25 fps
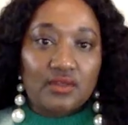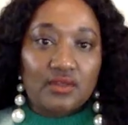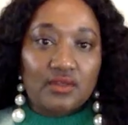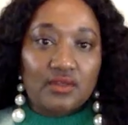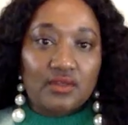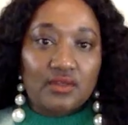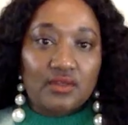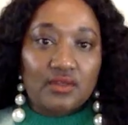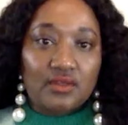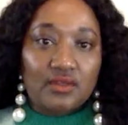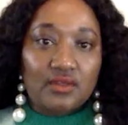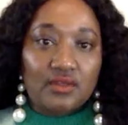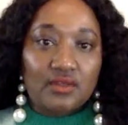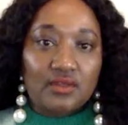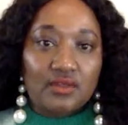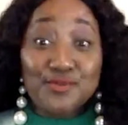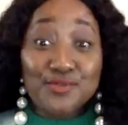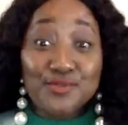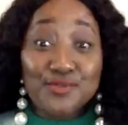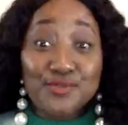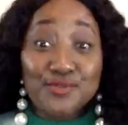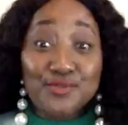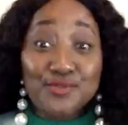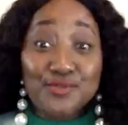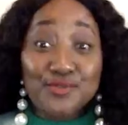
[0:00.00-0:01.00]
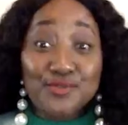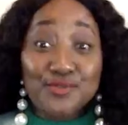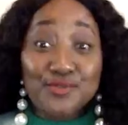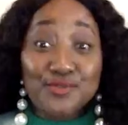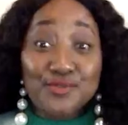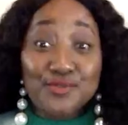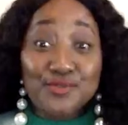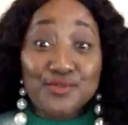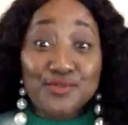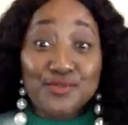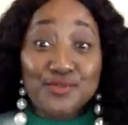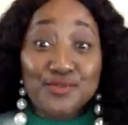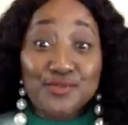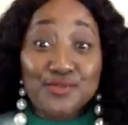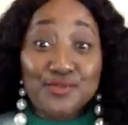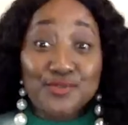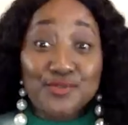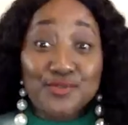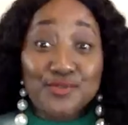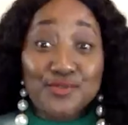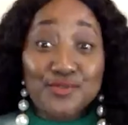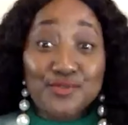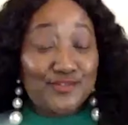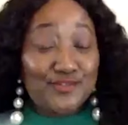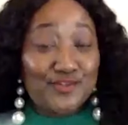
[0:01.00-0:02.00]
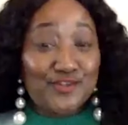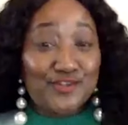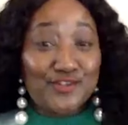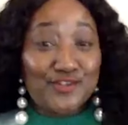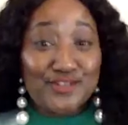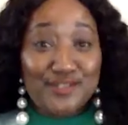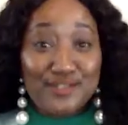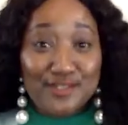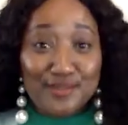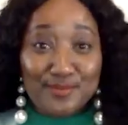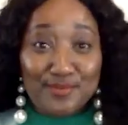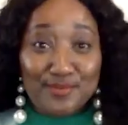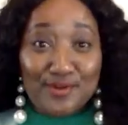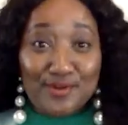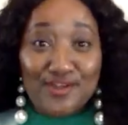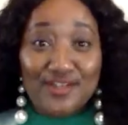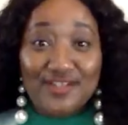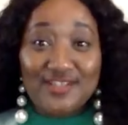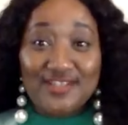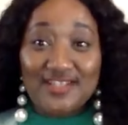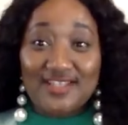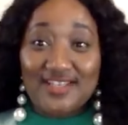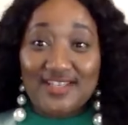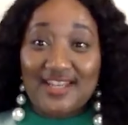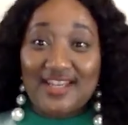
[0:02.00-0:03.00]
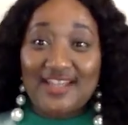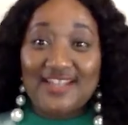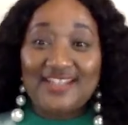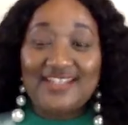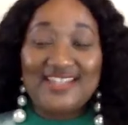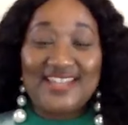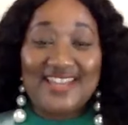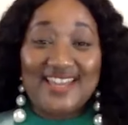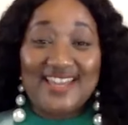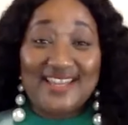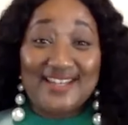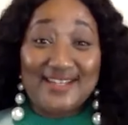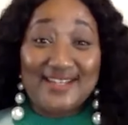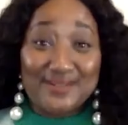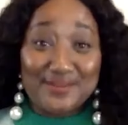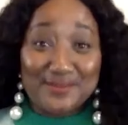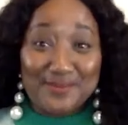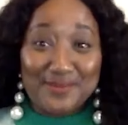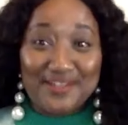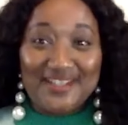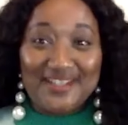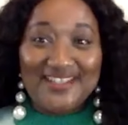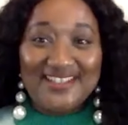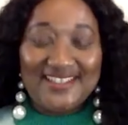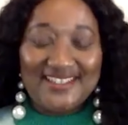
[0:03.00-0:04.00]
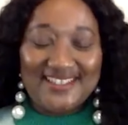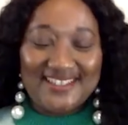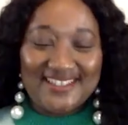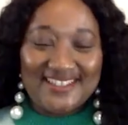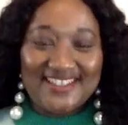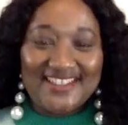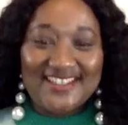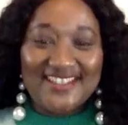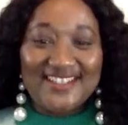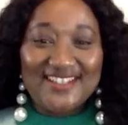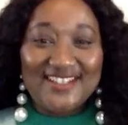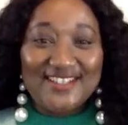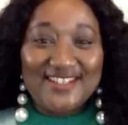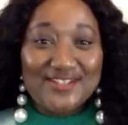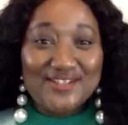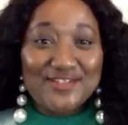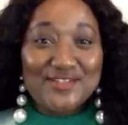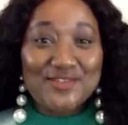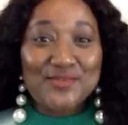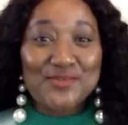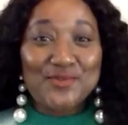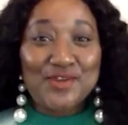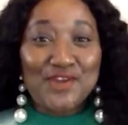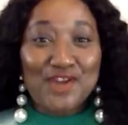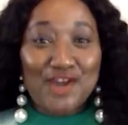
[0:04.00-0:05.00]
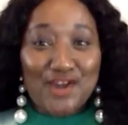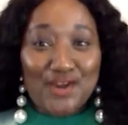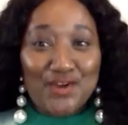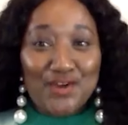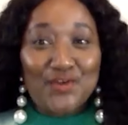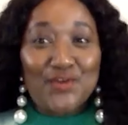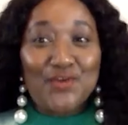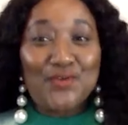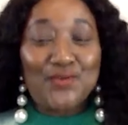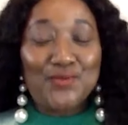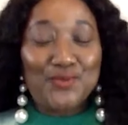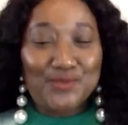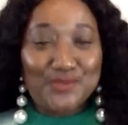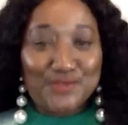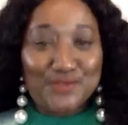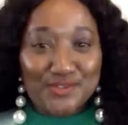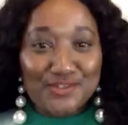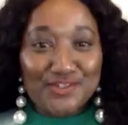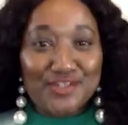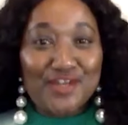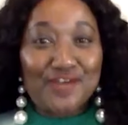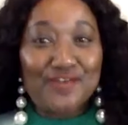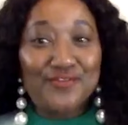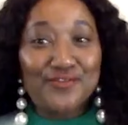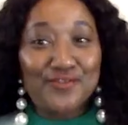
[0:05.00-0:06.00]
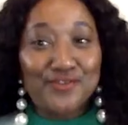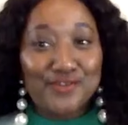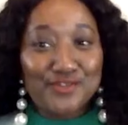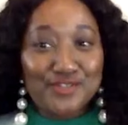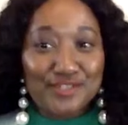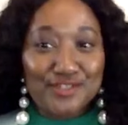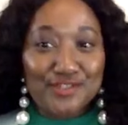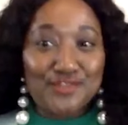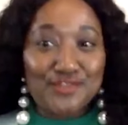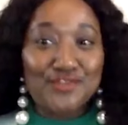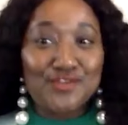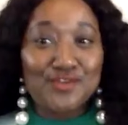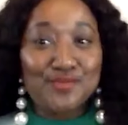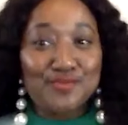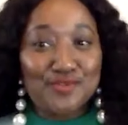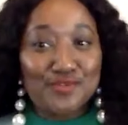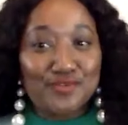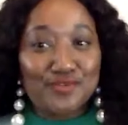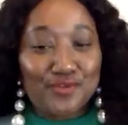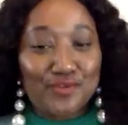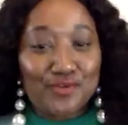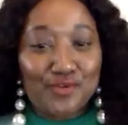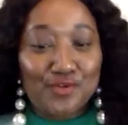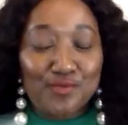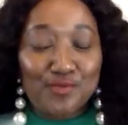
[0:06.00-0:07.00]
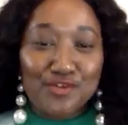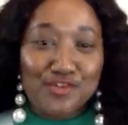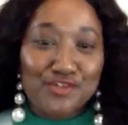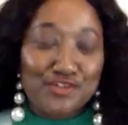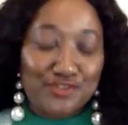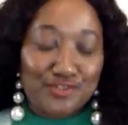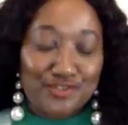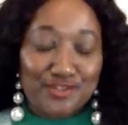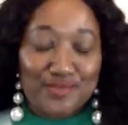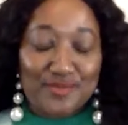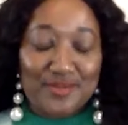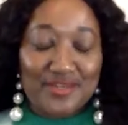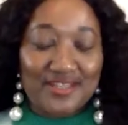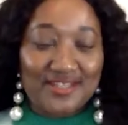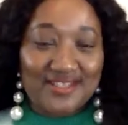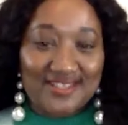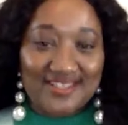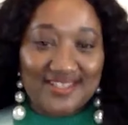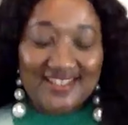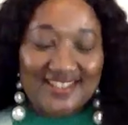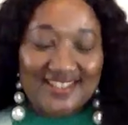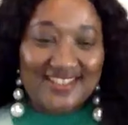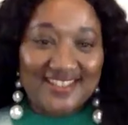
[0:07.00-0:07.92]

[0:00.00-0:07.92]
And also a couple of restaurants and bars I'd like to add as well. So we are also diverse in terms of the commercial space.